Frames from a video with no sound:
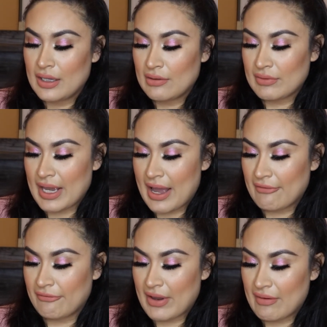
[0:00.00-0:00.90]
we
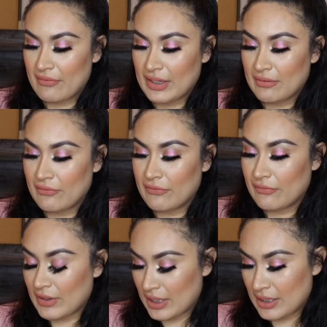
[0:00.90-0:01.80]
have
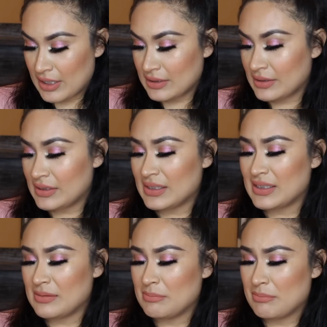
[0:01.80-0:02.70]
FabFitFun
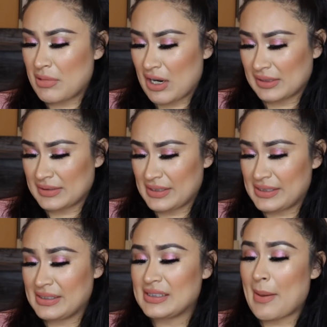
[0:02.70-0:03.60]

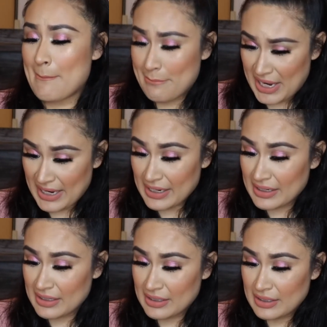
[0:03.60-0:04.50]
Boxes
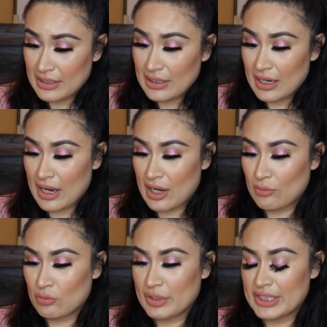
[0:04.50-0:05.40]
Pick,
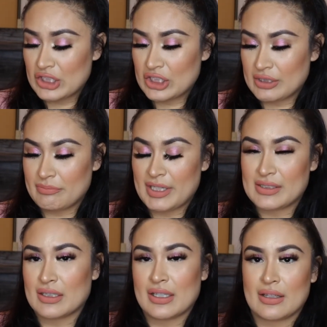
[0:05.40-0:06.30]
which
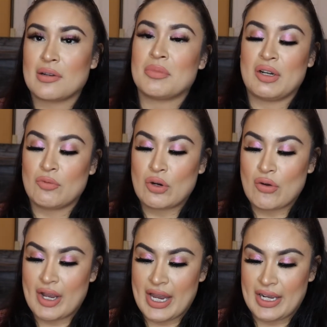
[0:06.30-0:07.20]
basically the company will go
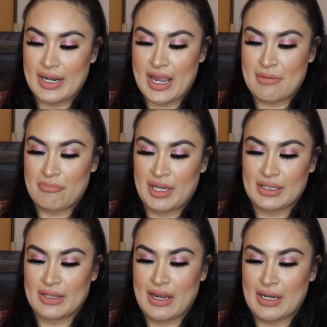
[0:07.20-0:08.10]
ahead and
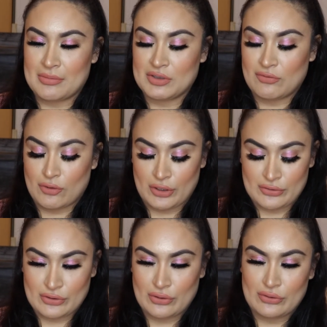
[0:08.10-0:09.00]
pick the items for you.
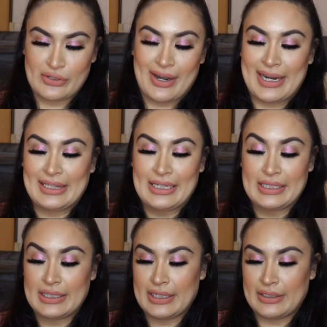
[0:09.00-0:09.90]
So those are
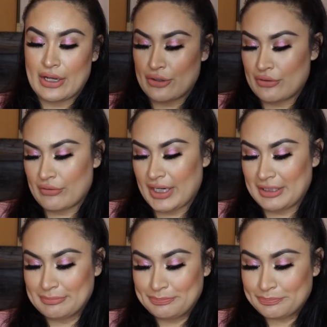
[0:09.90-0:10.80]
highlighted in green.